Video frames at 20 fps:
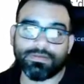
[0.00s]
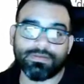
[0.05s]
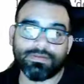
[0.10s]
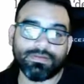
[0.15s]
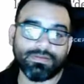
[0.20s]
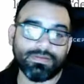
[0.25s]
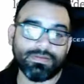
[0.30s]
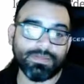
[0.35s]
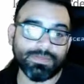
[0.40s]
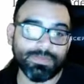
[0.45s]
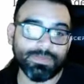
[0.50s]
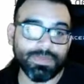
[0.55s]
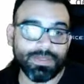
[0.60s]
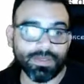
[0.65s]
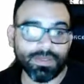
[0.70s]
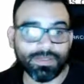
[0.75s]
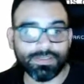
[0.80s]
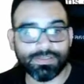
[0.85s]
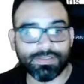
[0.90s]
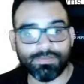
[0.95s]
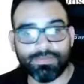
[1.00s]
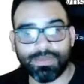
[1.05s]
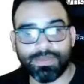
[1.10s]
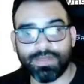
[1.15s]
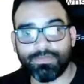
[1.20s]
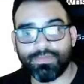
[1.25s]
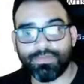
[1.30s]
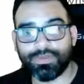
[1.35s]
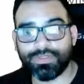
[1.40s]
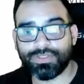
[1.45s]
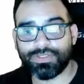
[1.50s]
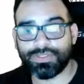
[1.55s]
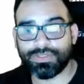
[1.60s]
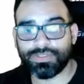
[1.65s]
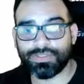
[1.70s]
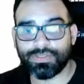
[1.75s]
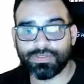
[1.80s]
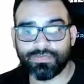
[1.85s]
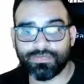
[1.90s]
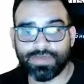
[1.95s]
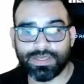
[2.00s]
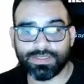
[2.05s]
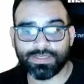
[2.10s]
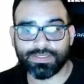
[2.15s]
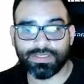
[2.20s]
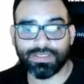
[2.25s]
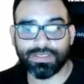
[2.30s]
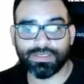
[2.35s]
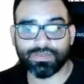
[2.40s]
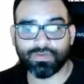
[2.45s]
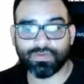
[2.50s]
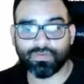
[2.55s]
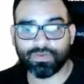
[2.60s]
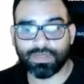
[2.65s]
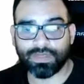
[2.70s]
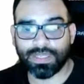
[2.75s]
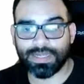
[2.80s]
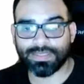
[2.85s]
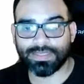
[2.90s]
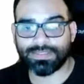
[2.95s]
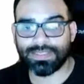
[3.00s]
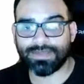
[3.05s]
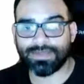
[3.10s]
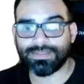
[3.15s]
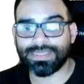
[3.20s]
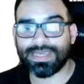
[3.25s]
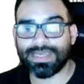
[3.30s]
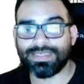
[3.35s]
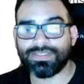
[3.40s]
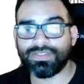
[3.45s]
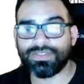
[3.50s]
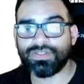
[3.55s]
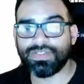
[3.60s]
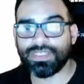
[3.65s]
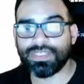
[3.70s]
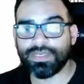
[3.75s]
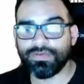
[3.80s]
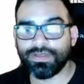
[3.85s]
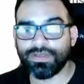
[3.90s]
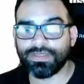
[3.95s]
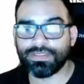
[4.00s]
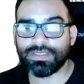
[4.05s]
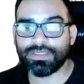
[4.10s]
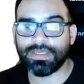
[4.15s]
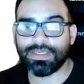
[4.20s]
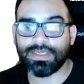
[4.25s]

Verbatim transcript: is because Bennett pushes vaccines over lockdowns as serious